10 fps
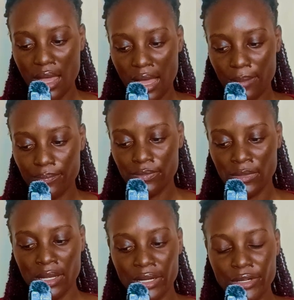
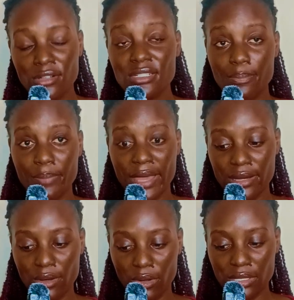Don't
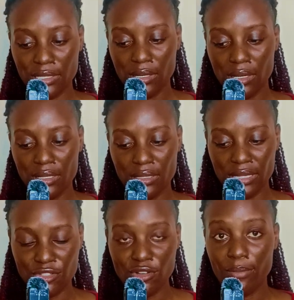depend on
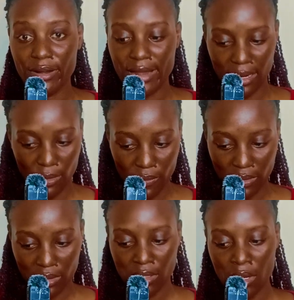the job board
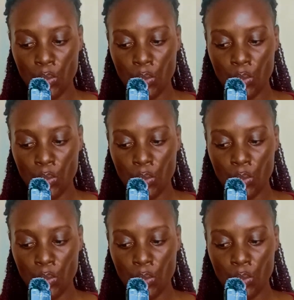alone.